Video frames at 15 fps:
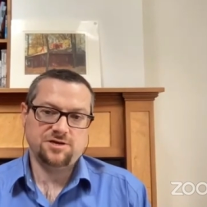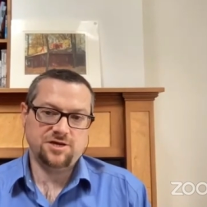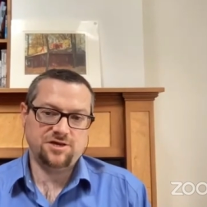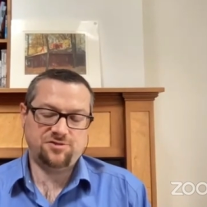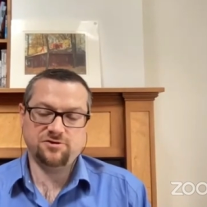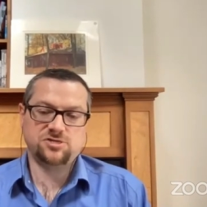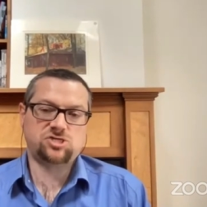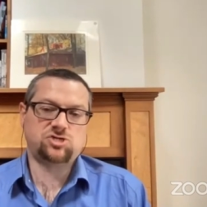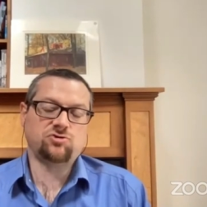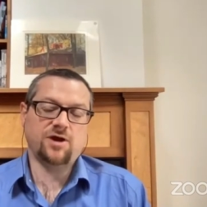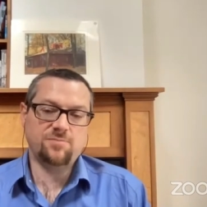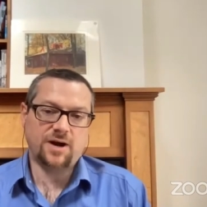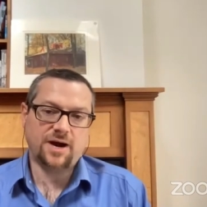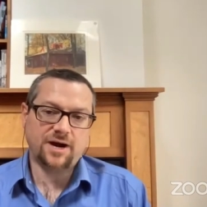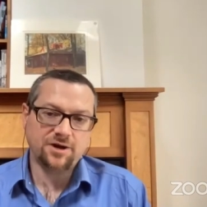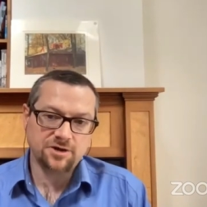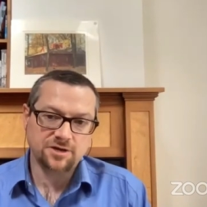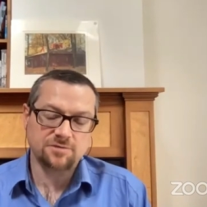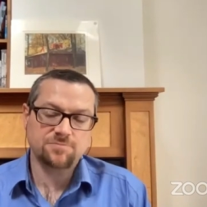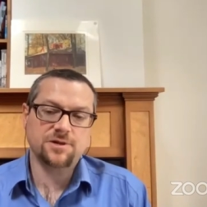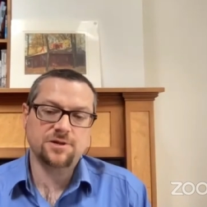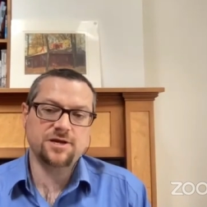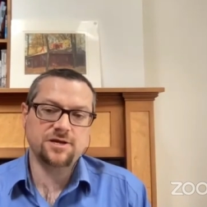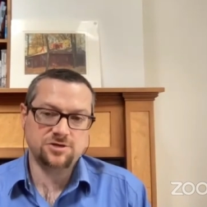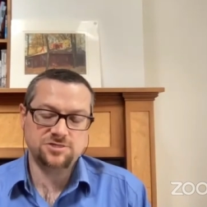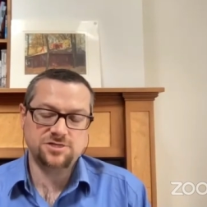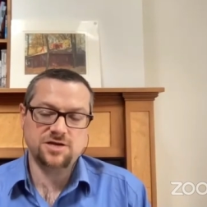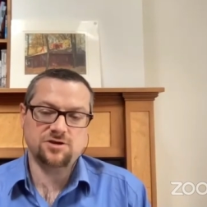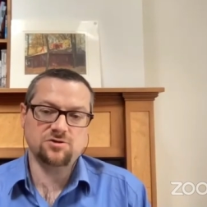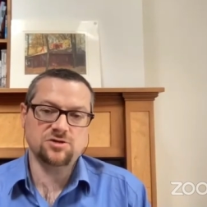Either a stray buyer complaint
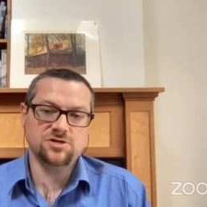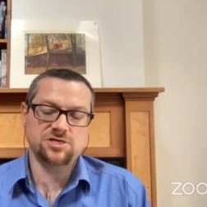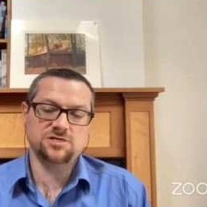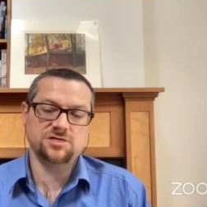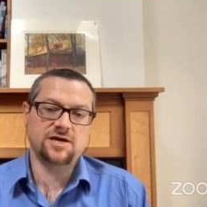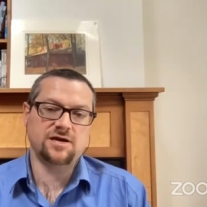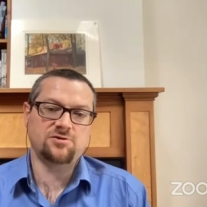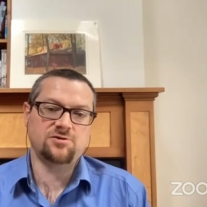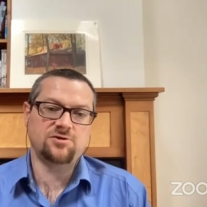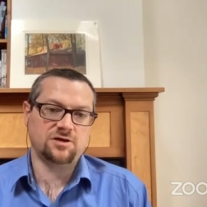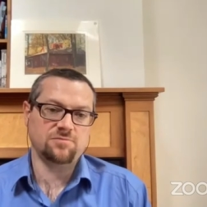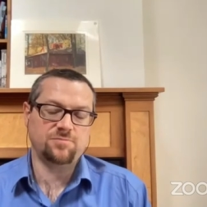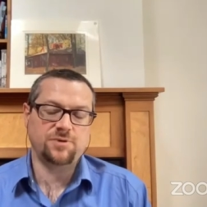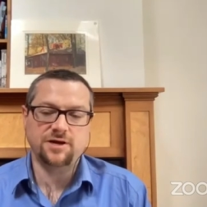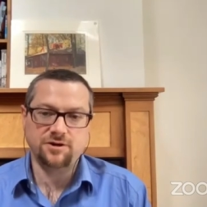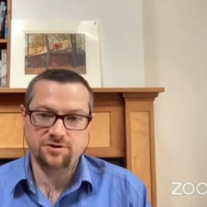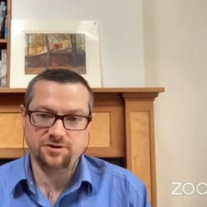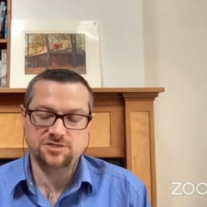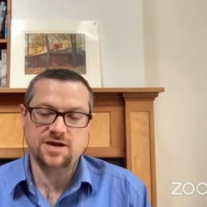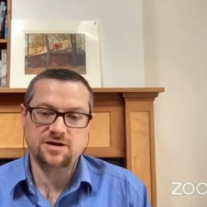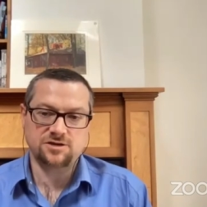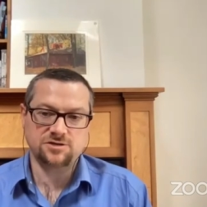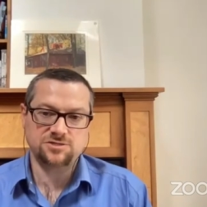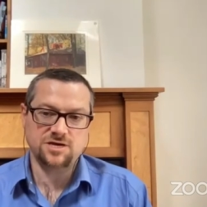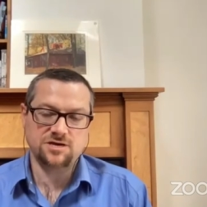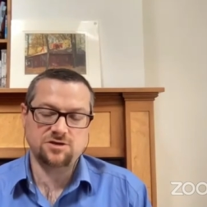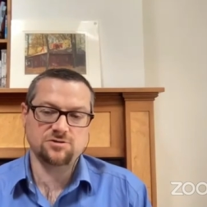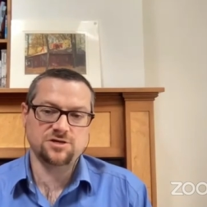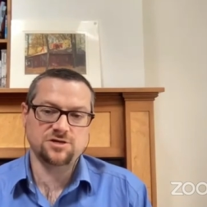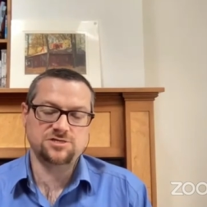could take your listing down, a competitor attack could
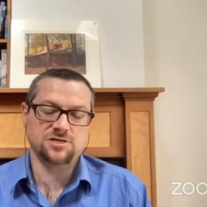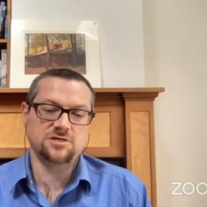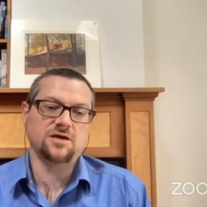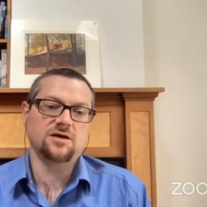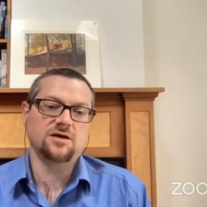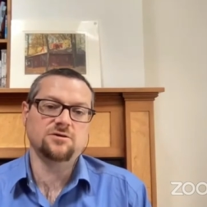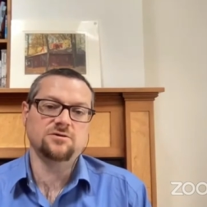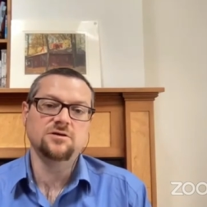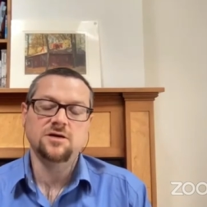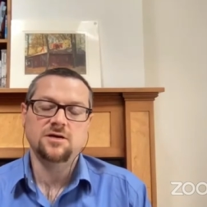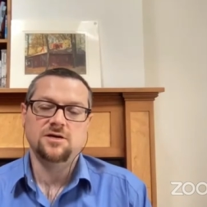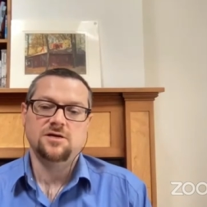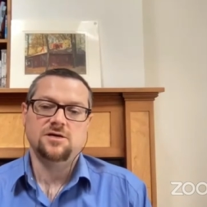take your listing down,